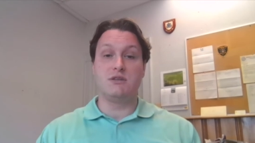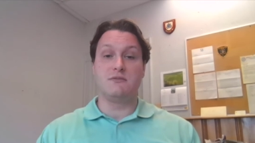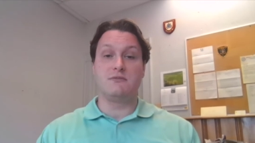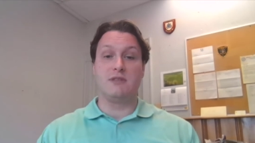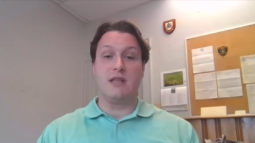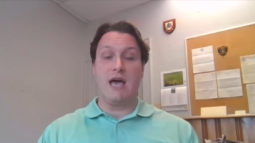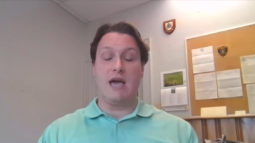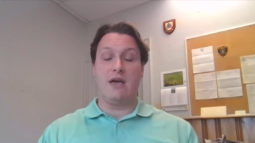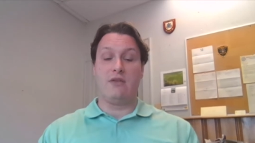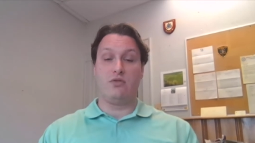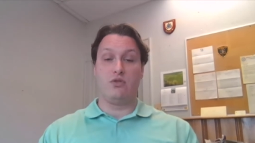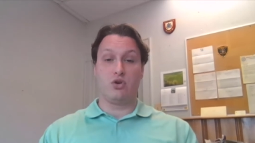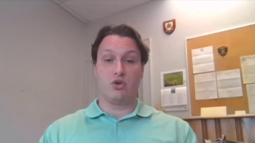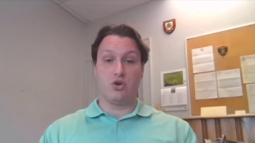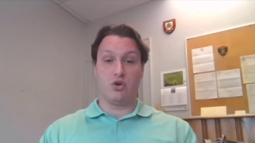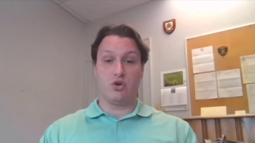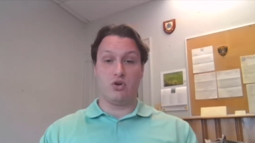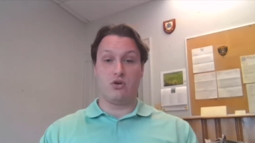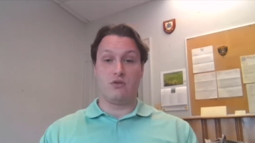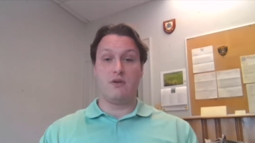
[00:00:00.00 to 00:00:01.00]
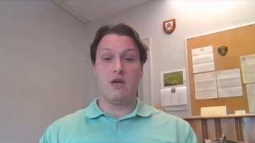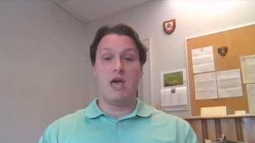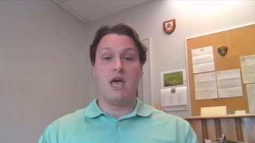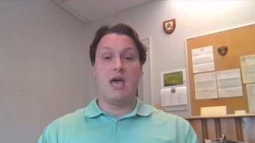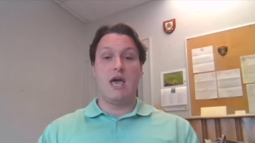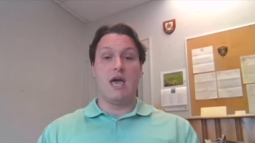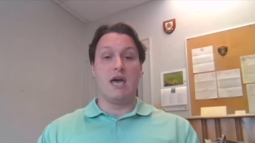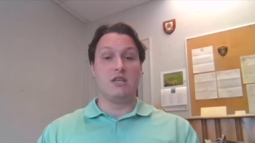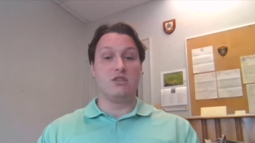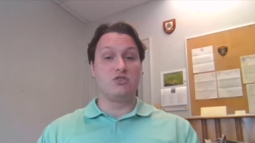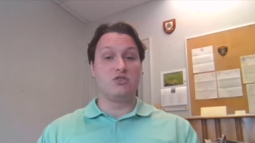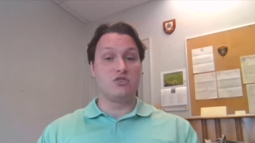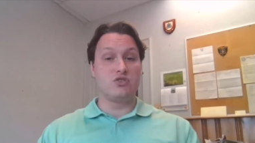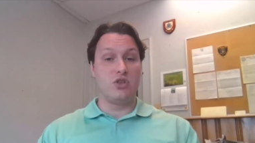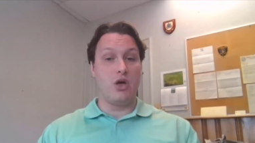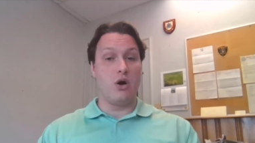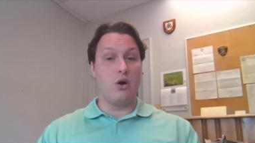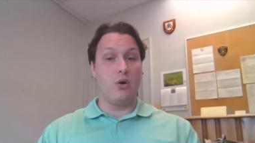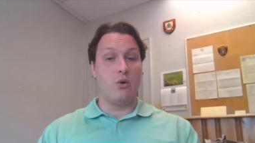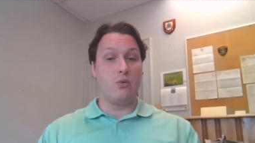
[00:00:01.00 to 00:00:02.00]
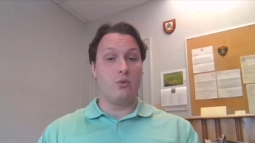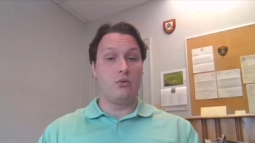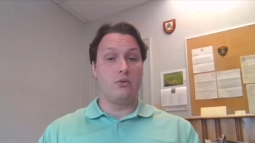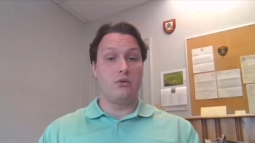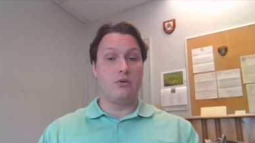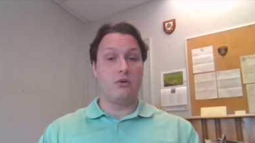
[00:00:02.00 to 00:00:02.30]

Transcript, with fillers: to flatten the curve and slow